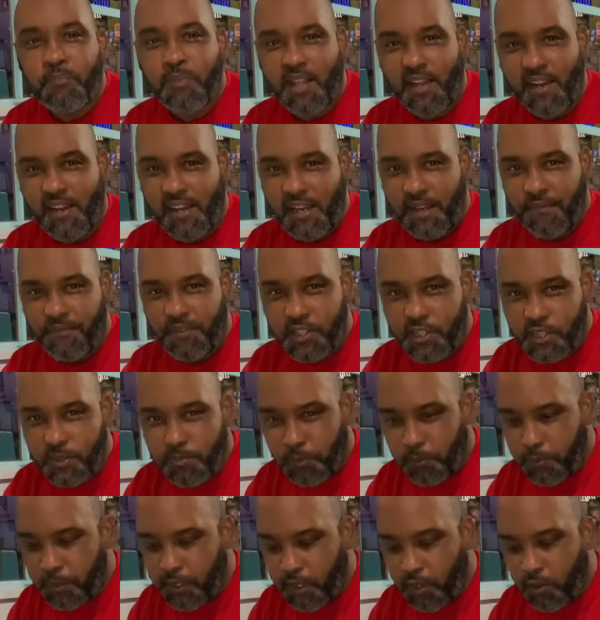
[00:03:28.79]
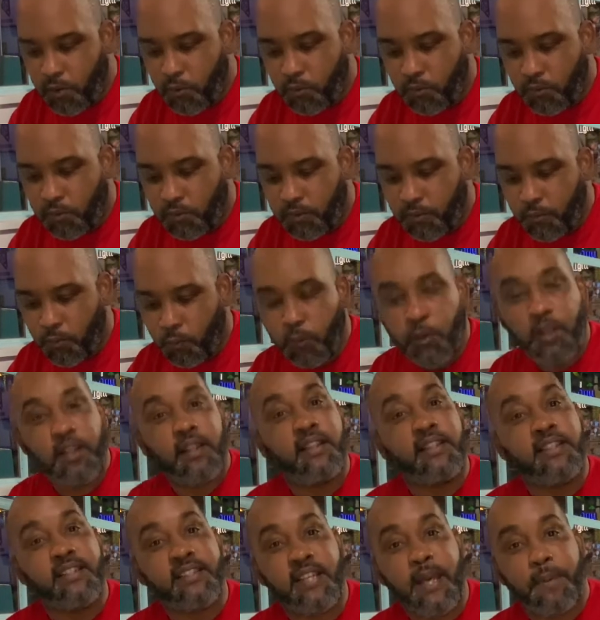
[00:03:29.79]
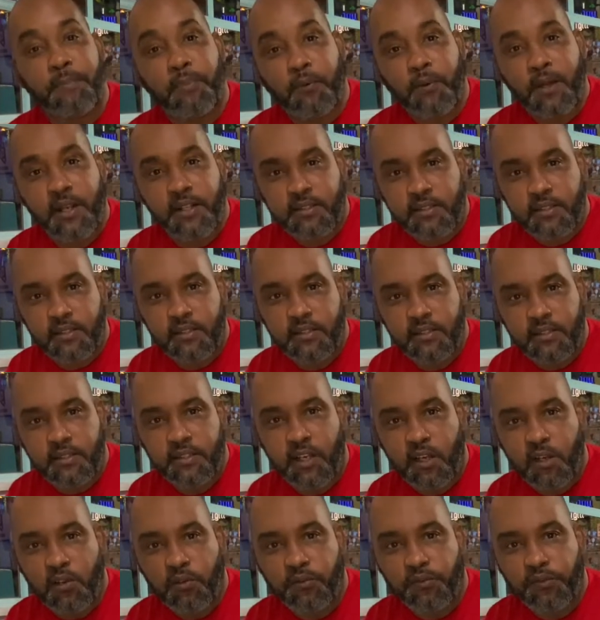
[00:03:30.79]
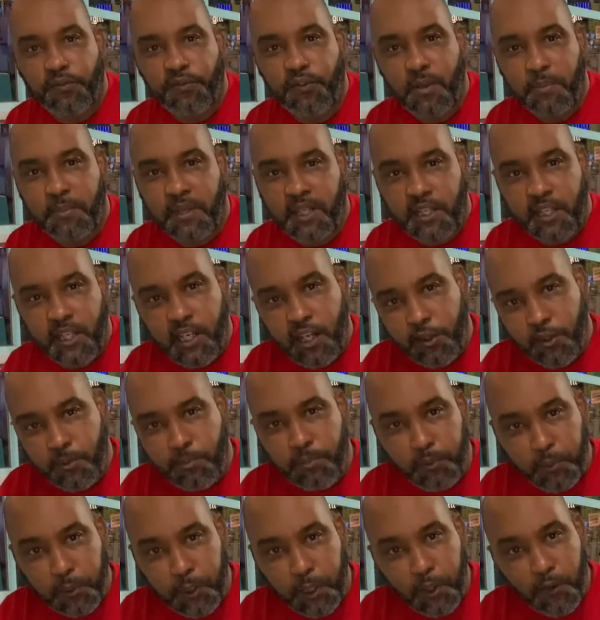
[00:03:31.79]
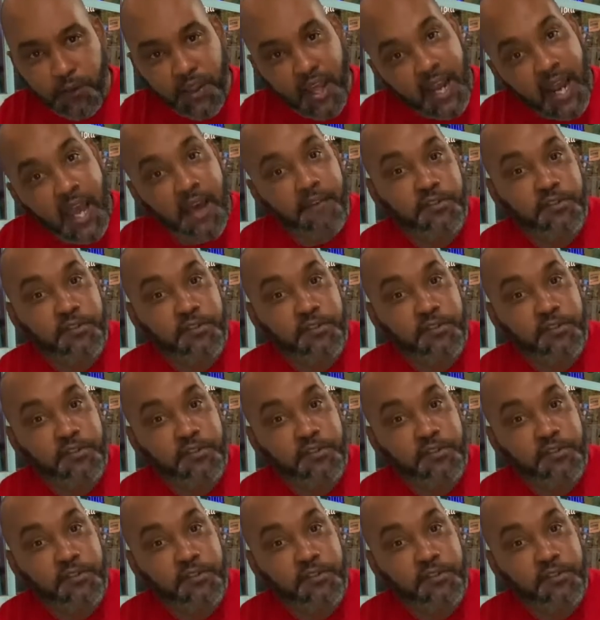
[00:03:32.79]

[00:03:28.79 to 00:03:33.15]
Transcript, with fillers: and this burrito really separates itself from any other burrito that I've